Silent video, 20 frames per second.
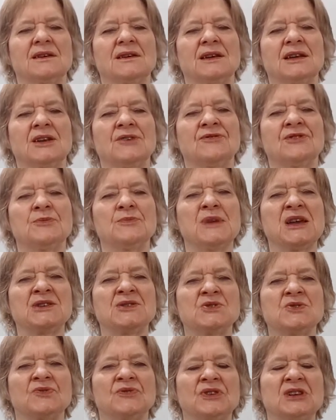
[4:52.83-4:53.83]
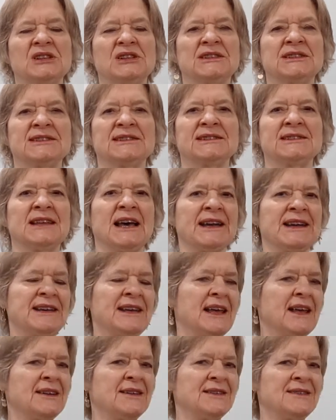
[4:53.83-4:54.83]
If it makes you feel a little
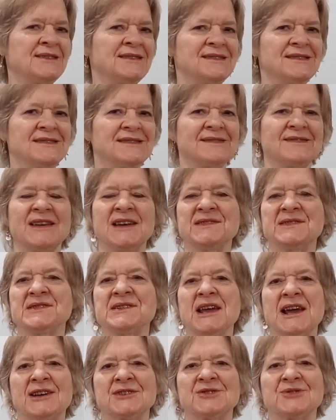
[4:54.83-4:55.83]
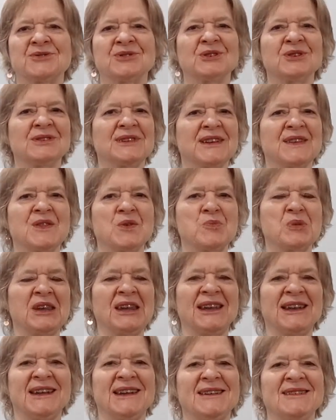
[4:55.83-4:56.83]
lightheaded, that's natural in the
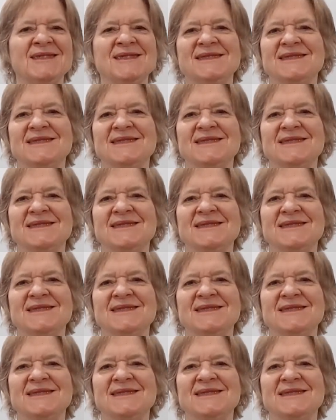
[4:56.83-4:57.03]
beginning.